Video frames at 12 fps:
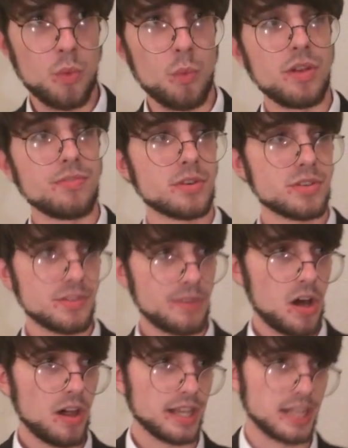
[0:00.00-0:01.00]
Well, first of
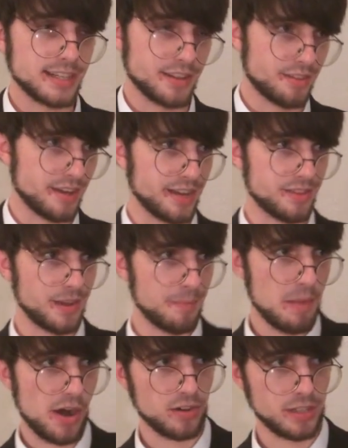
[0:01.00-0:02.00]
all, I'd like to thank the
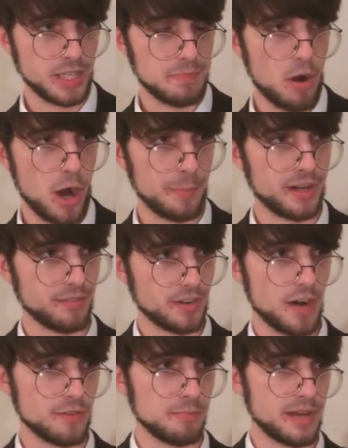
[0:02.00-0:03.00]
Maryland Department of
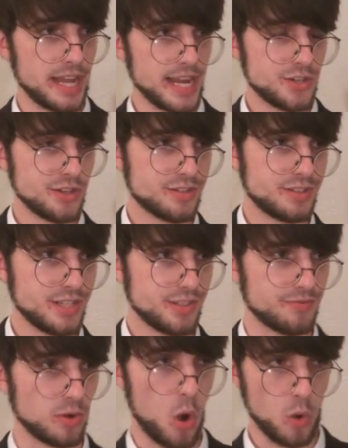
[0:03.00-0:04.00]
Government
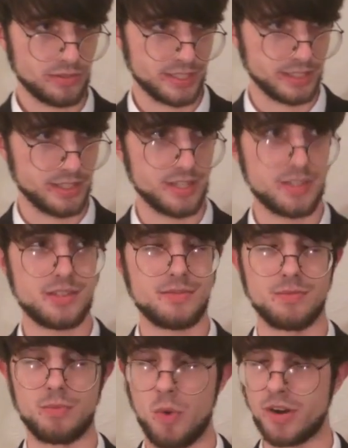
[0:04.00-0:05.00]
Agencies for hosting this
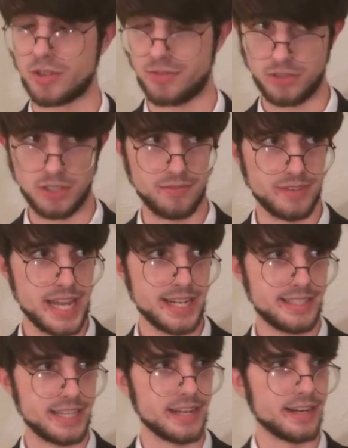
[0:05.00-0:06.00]
wonderful
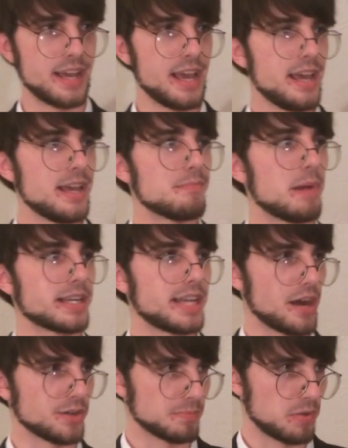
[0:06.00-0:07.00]
event, and my
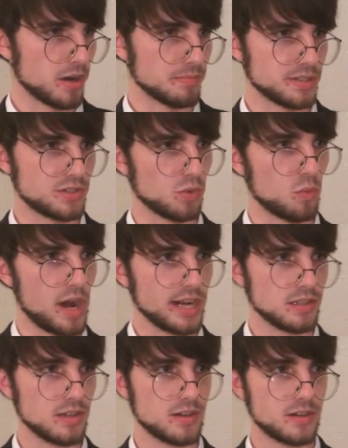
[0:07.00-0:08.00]
counterpart, Mr.
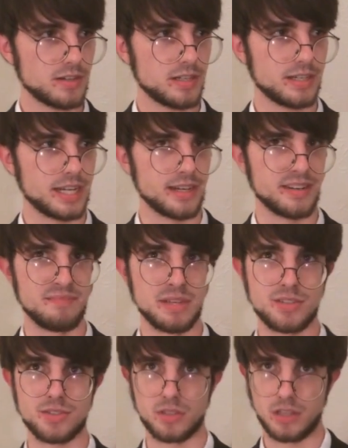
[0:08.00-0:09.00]
Wadler, and
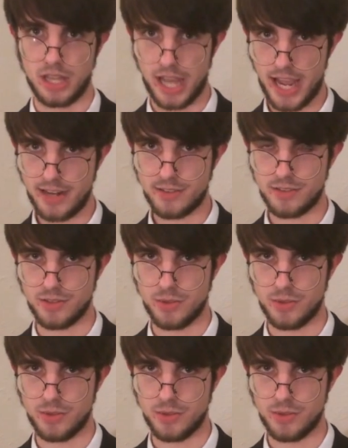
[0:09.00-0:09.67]
Mr. Lance.